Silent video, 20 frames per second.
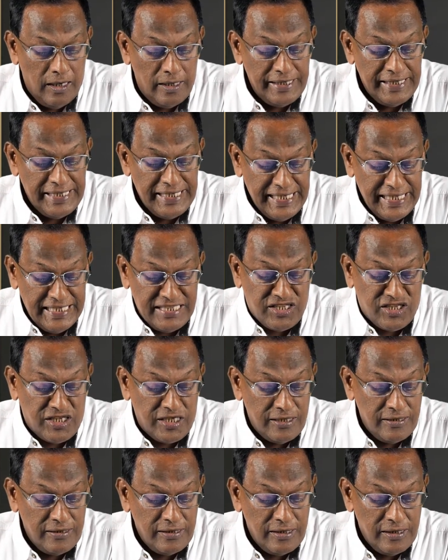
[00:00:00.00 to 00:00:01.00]
each,
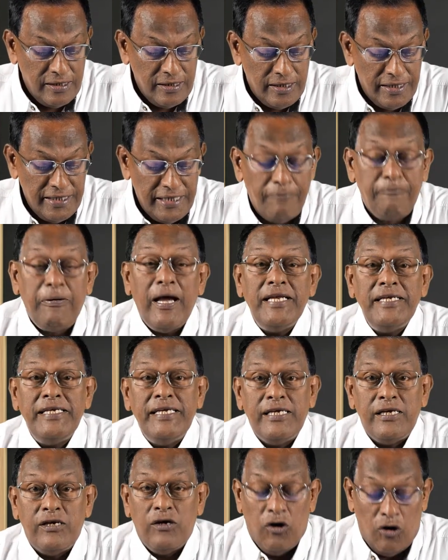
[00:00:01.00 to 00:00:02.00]

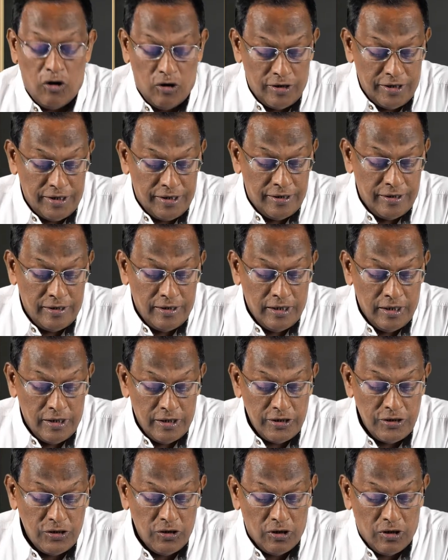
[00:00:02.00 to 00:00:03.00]
depending on
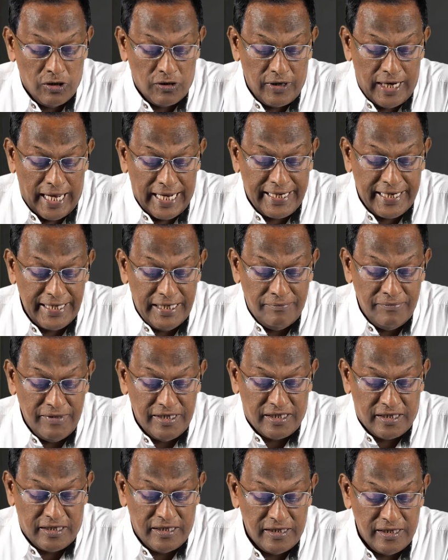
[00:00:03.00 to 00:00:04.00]
your
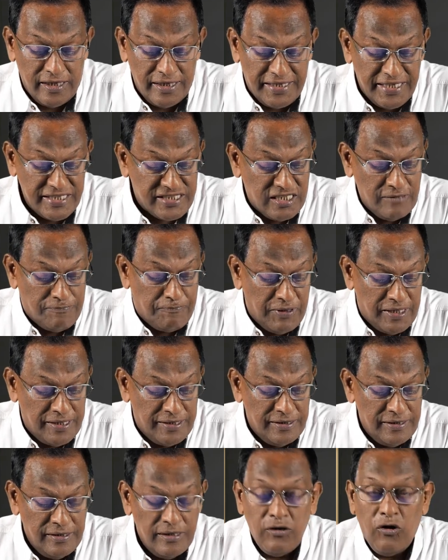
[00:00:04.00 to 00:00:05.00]
academic
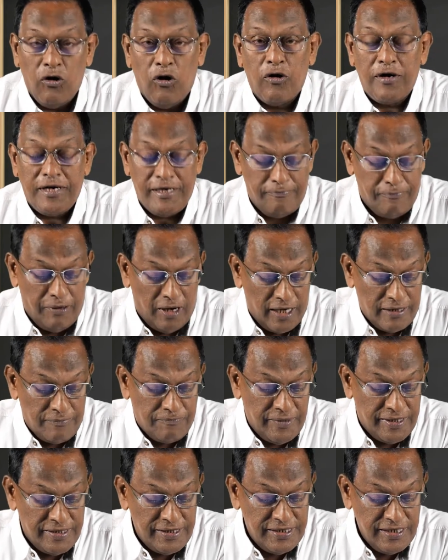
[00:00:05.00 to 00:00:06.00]
discipline or
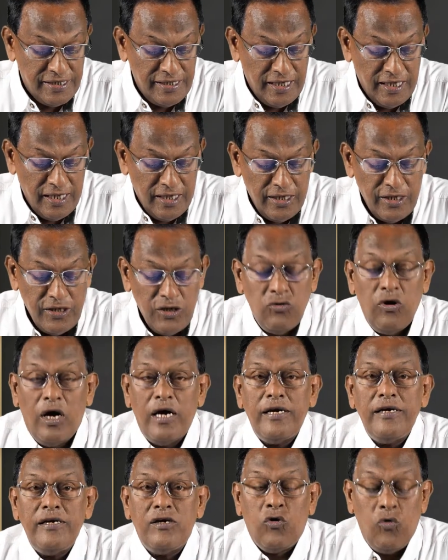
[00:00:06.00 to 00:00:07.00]
department, you
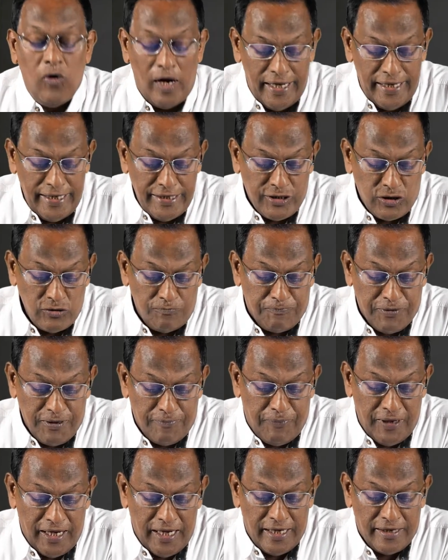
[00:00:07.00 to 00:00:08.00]
are required to
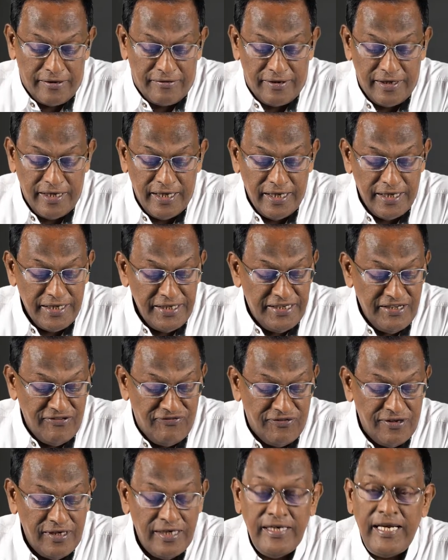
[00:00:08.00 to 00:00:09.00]
prepare
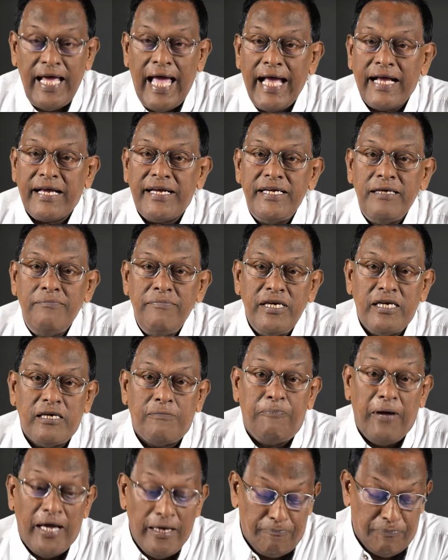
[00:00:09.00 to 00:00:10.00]
different
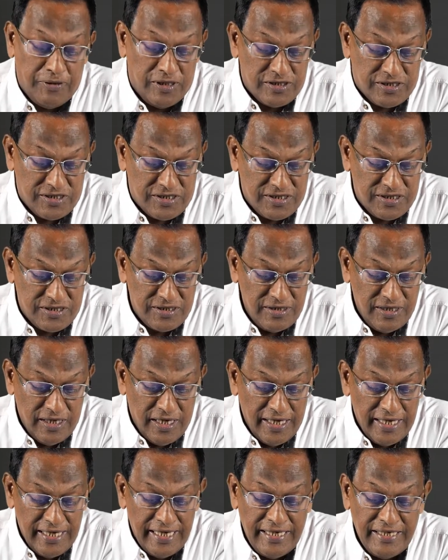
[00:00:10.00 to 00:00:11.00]
academic papers
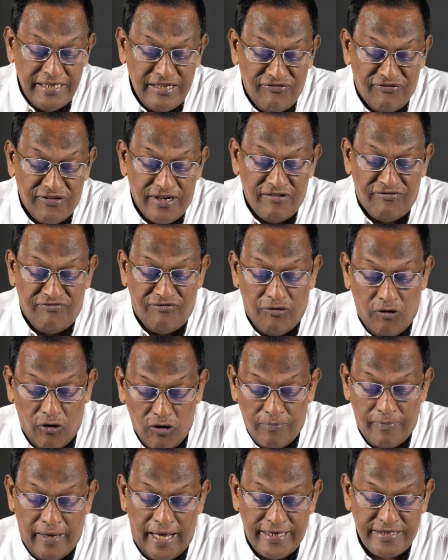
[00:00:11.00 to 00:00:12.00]
in different
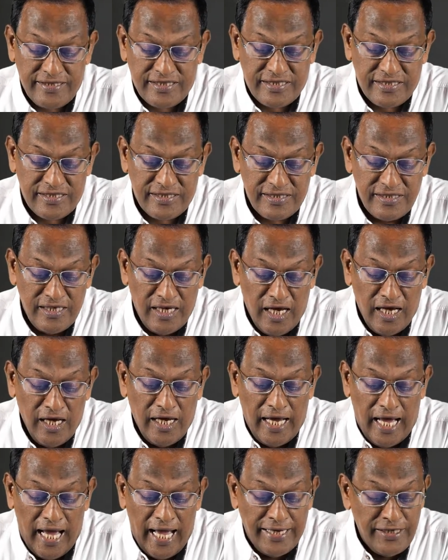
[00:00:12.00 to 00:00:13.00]
formats
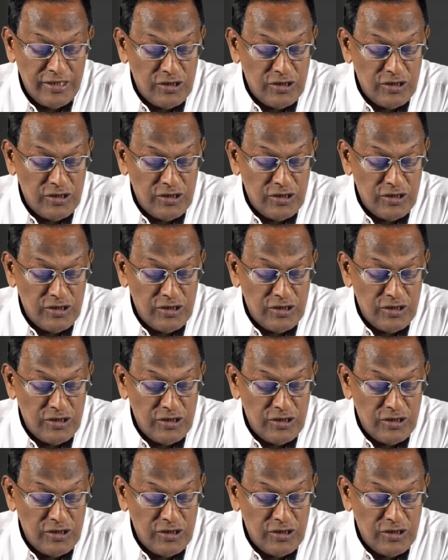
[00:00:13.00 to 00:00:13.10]
and